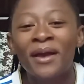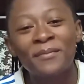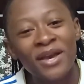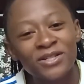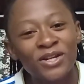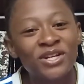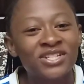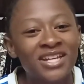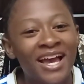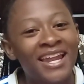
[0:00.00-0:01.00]
Make sure you
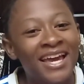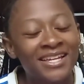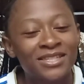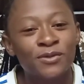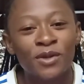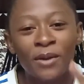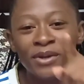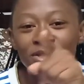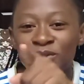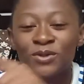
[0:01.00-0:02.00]
share, like, and subscribe.
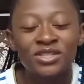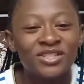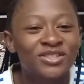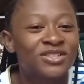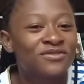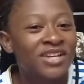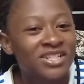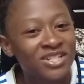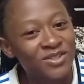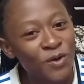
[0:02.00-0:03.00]
And do turn your
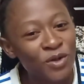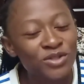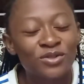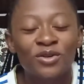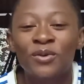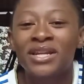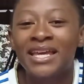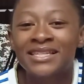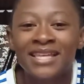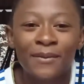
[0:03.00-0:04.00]
notifications on to know when
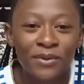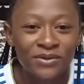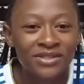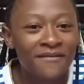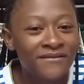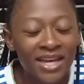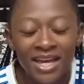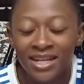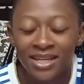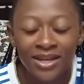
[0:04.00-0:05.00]
next I post a
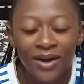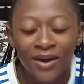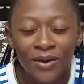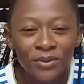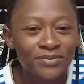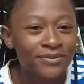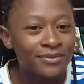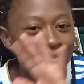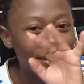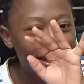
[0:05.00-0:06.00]
video.
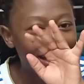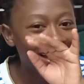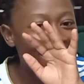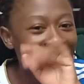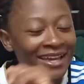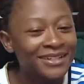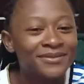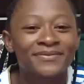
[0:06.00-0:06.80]
Bye.